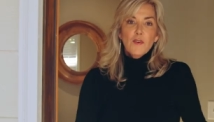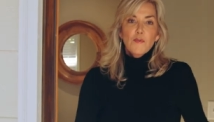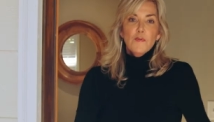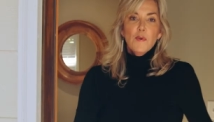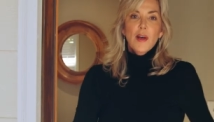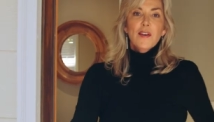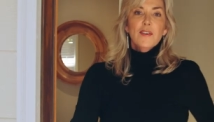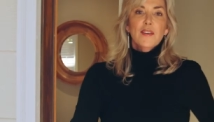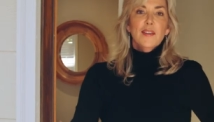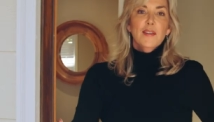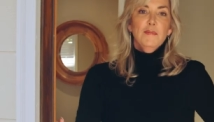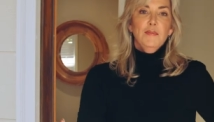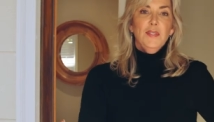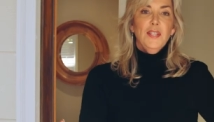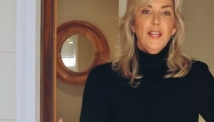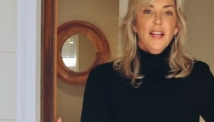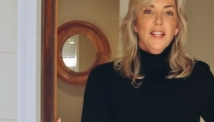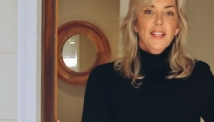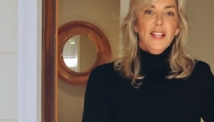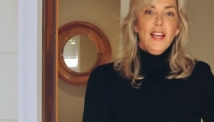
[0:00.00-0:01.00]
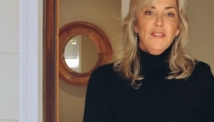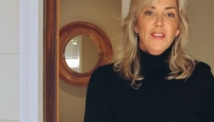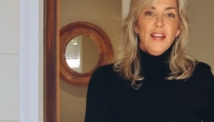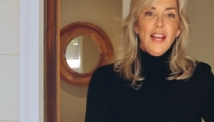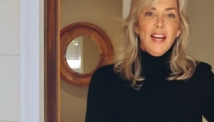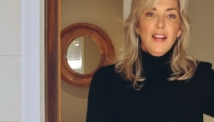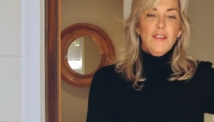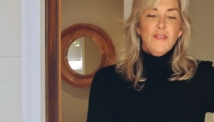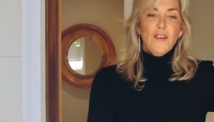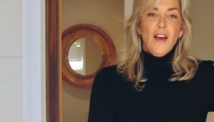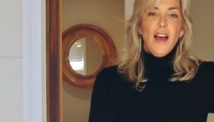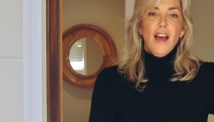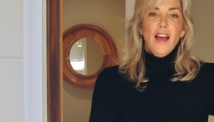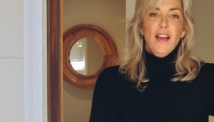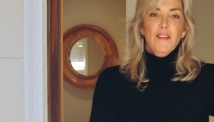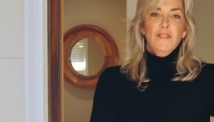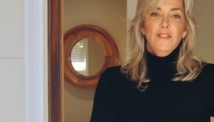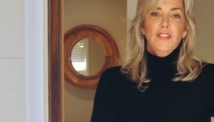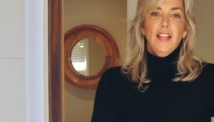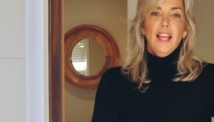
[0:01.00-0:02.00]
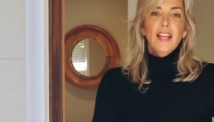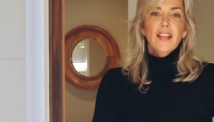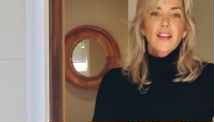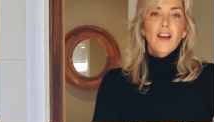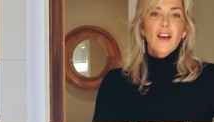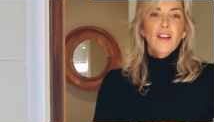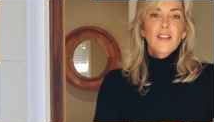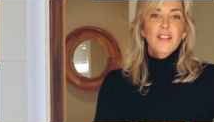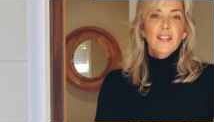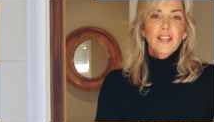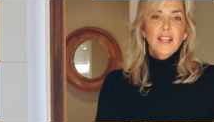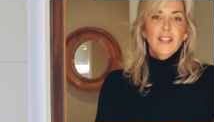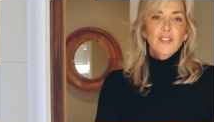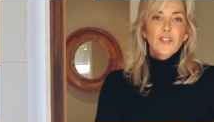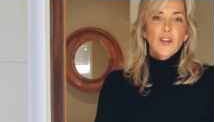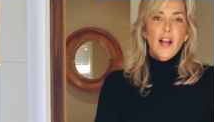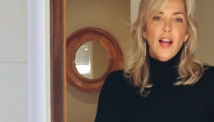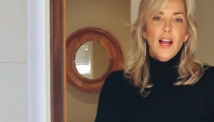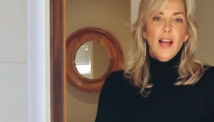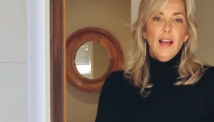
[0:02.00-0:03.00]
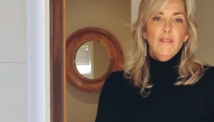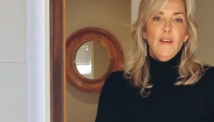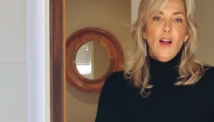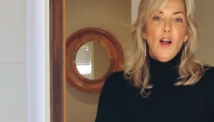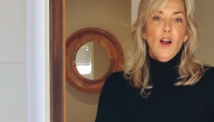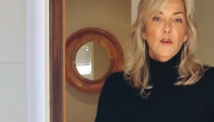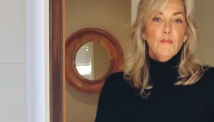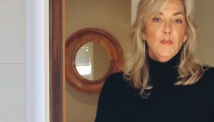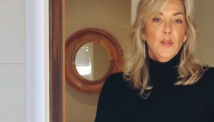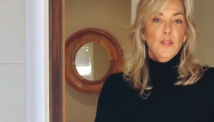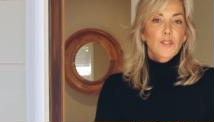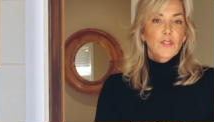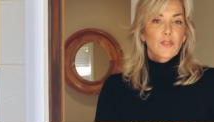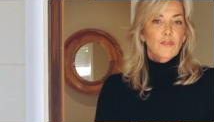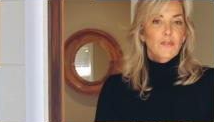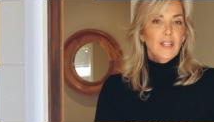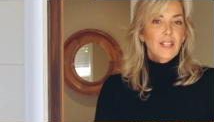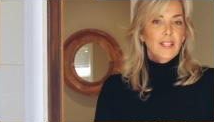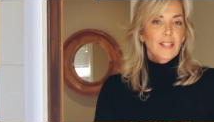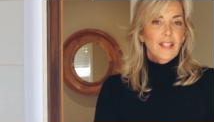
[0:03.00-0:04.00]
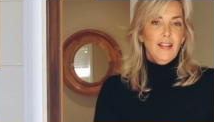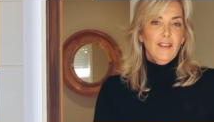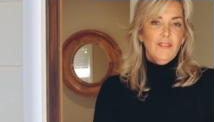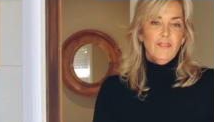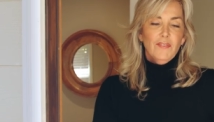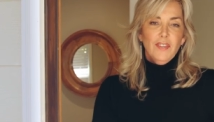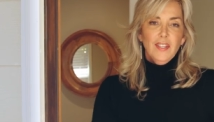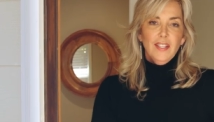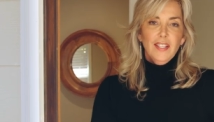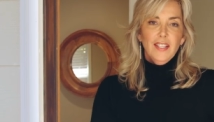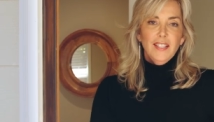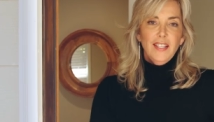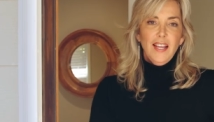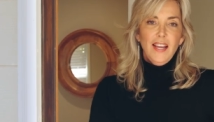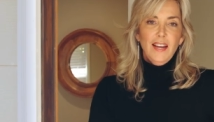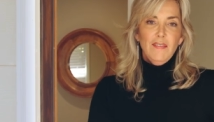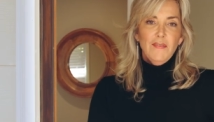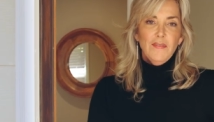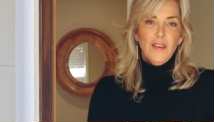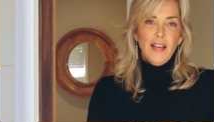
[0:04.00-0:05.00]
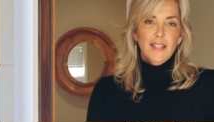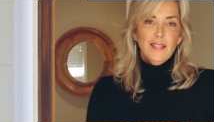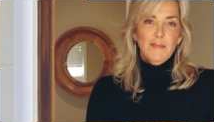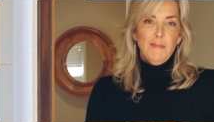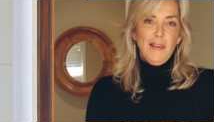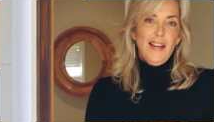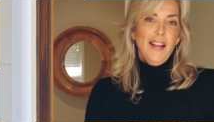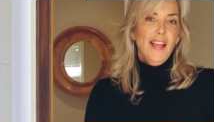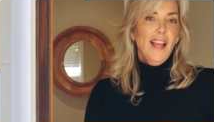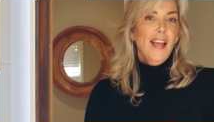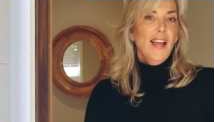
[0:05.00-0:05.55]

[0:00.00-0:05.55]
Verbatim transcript: Welcome to eleven eighty-five Lake Colony Drive, our most recent real estate investment.